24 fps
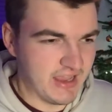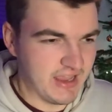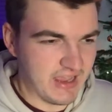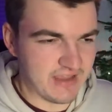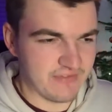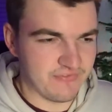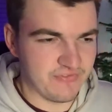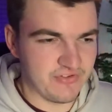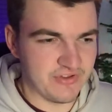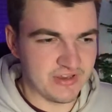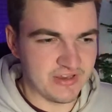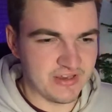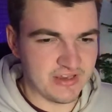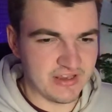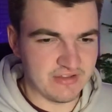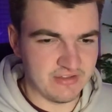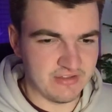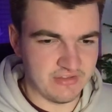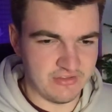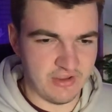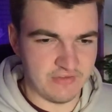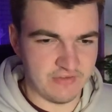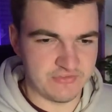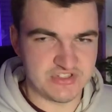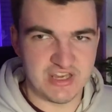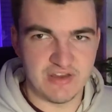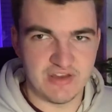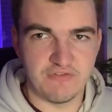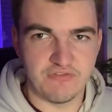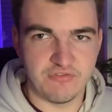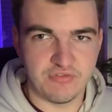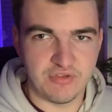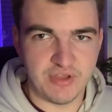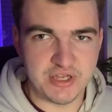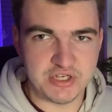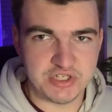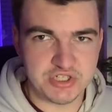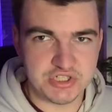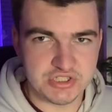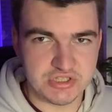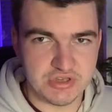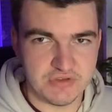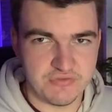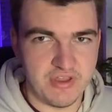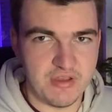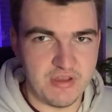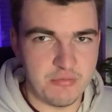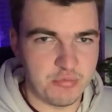I think I've seen flashes
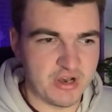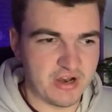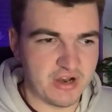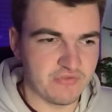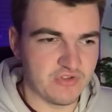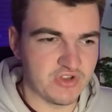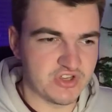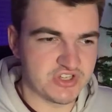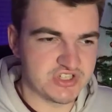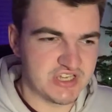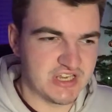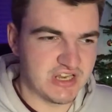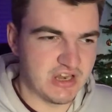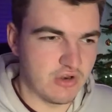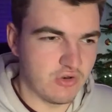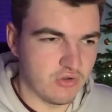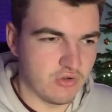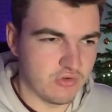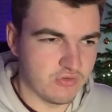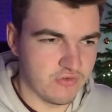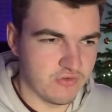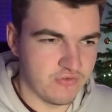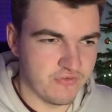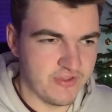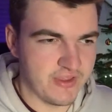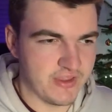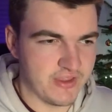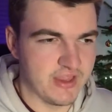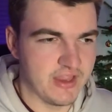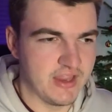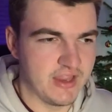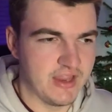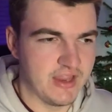of it, but I've not seen enough of it.